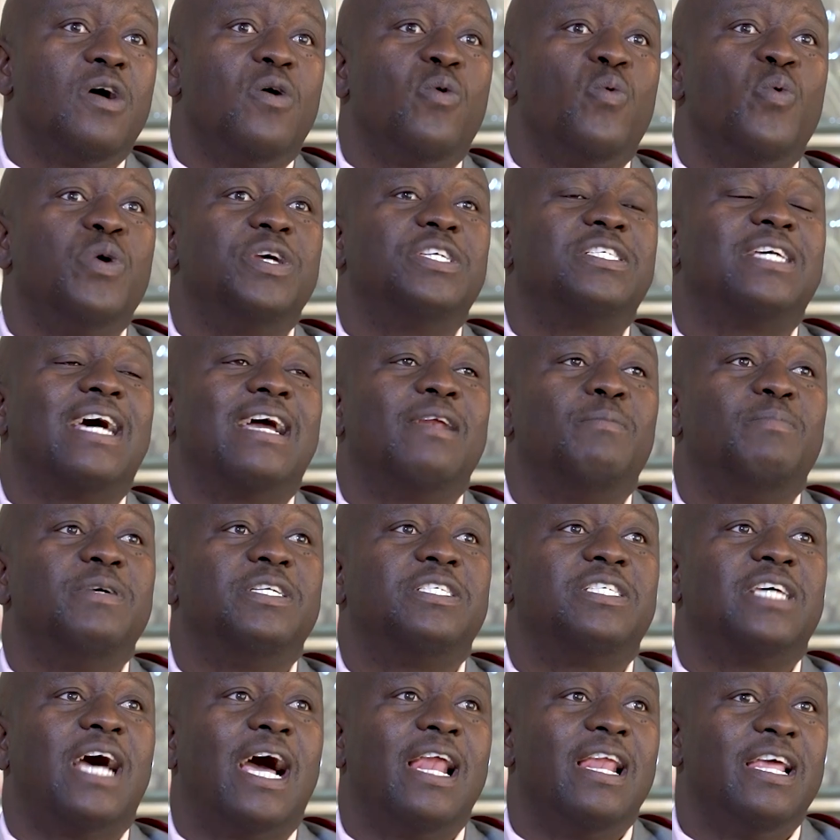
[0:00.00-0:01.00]
we shall be
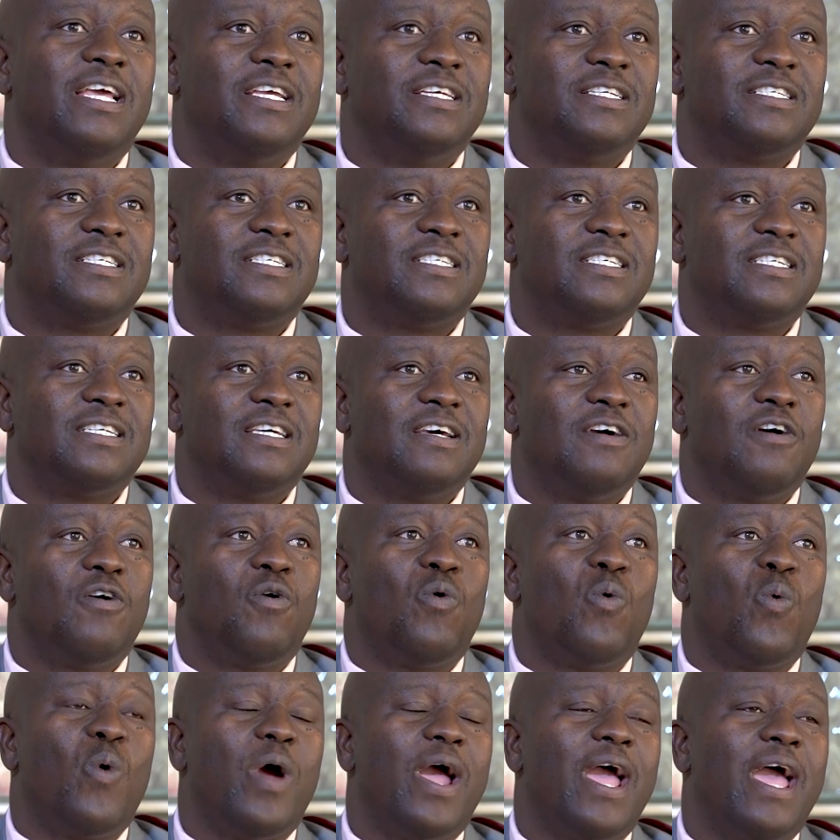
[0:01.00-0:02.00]
challenged
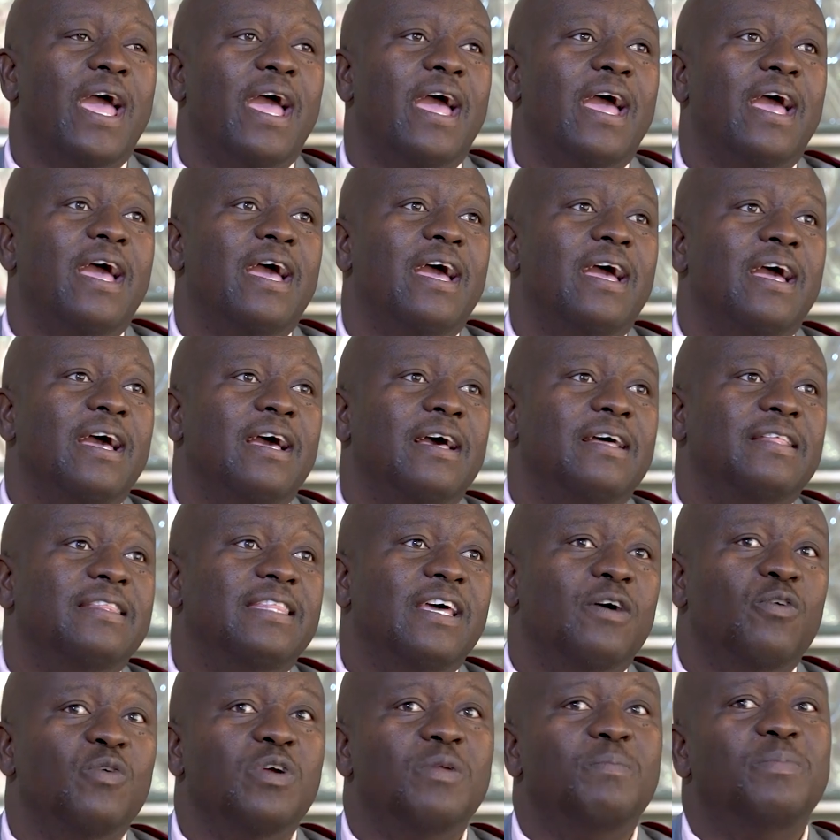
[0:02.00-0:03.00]
where
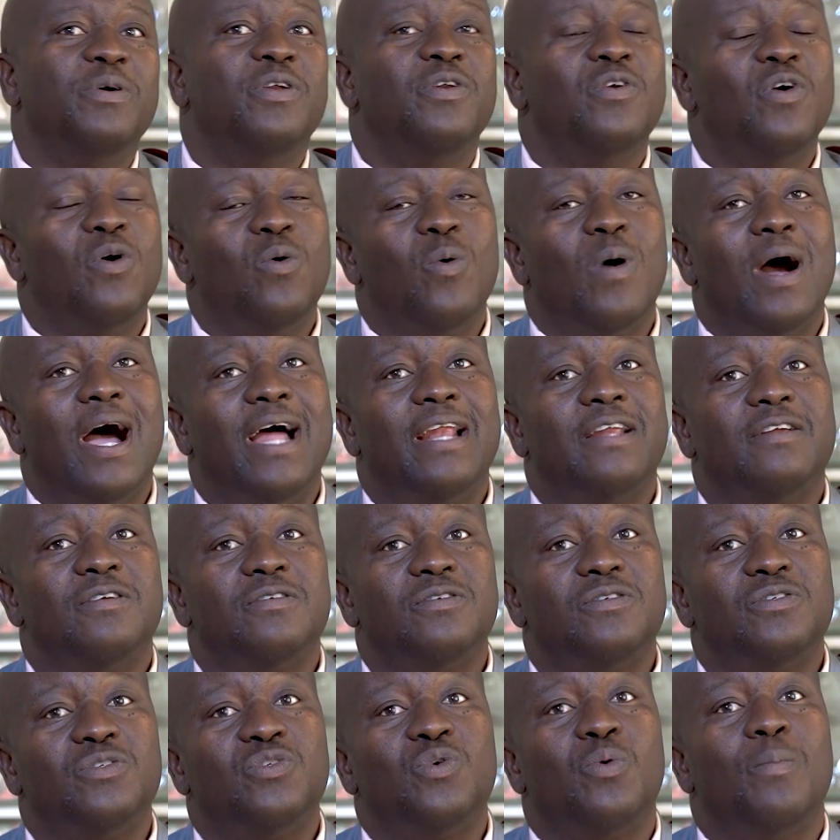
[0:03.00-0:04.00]
there will be no one
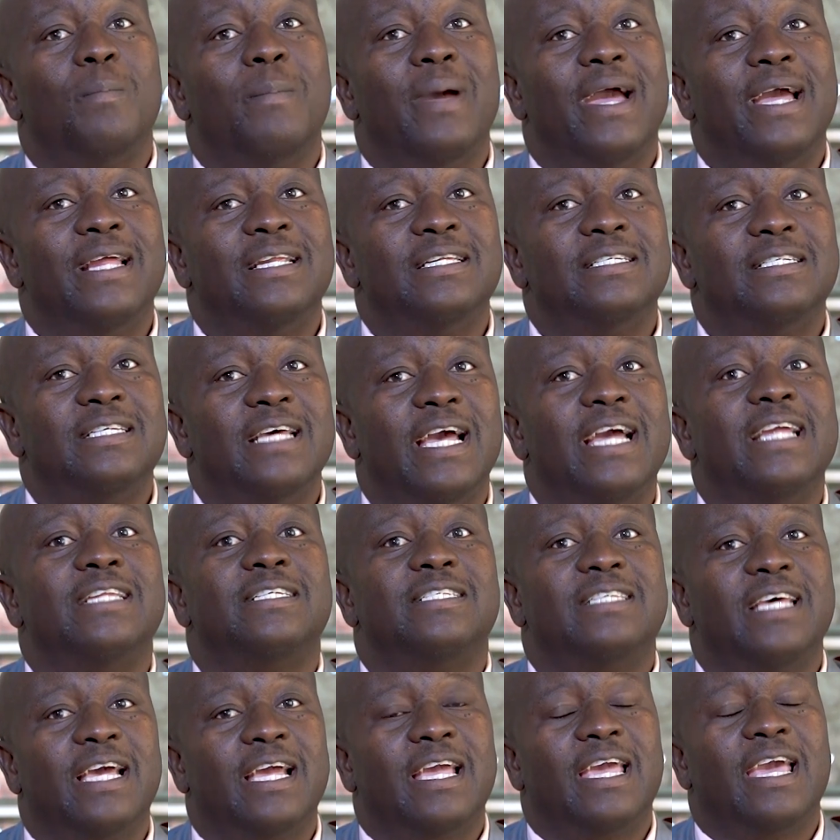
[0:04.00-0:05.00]
to mend and
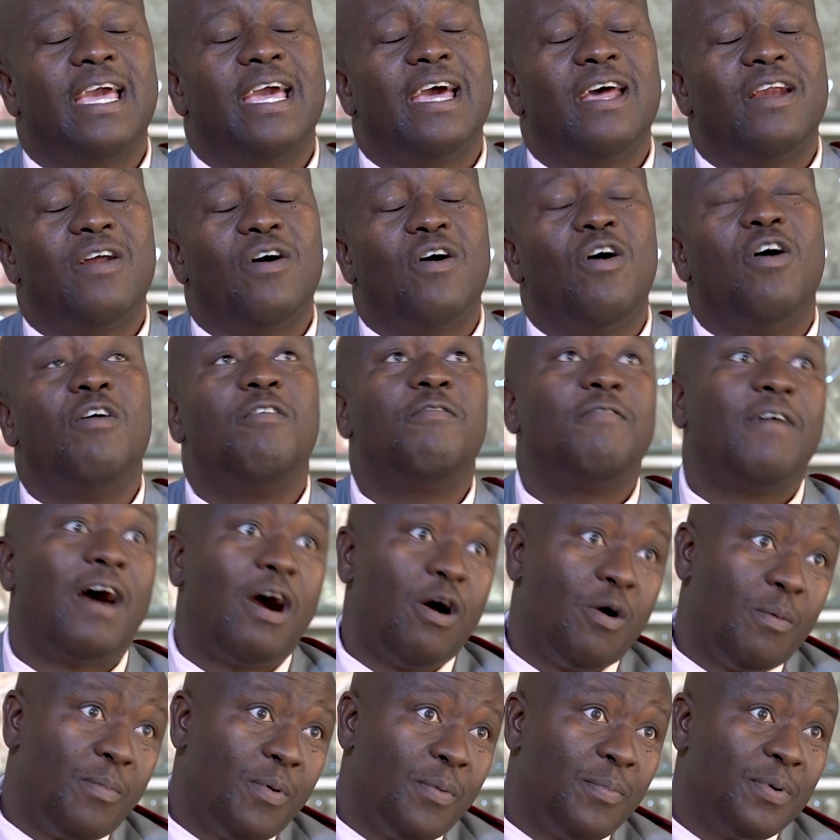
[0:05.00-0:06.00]
take care of
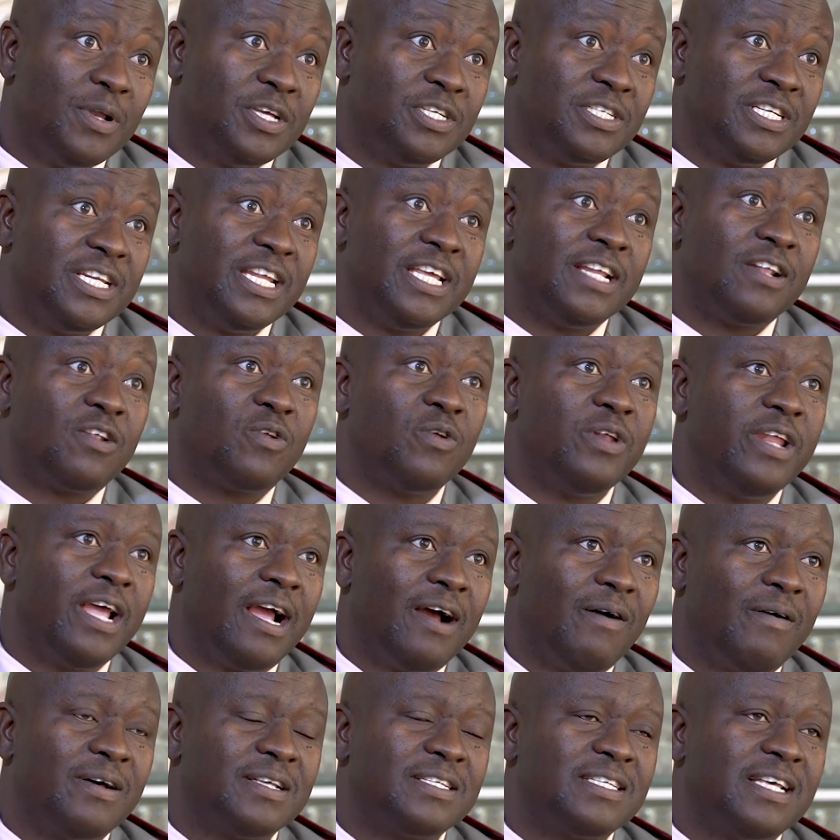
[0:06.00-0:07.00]
our population, including
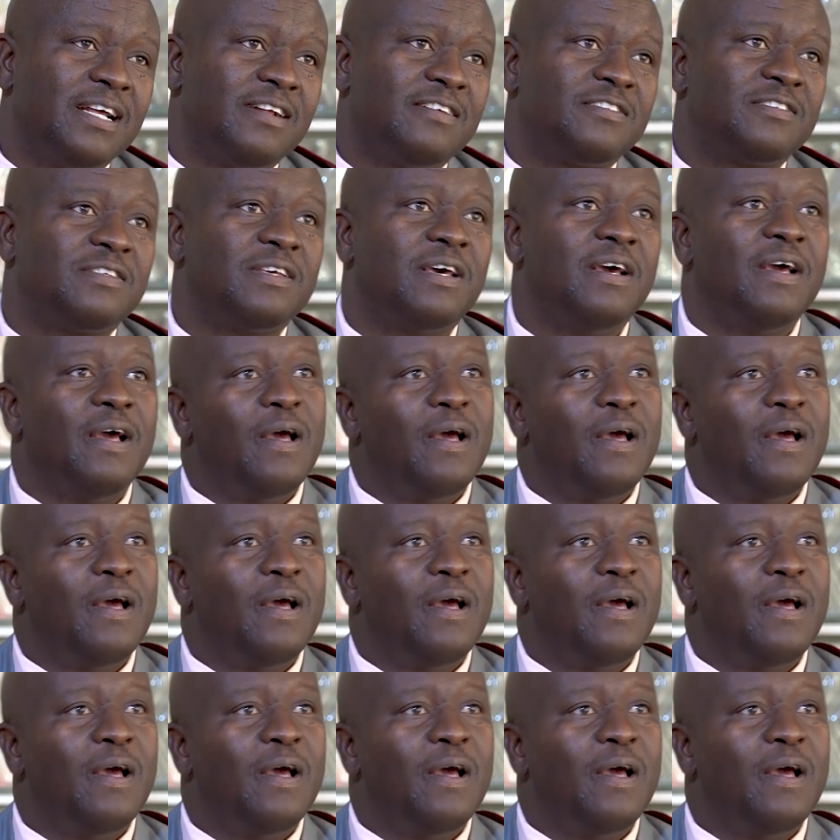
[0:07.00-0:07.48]
ourselves,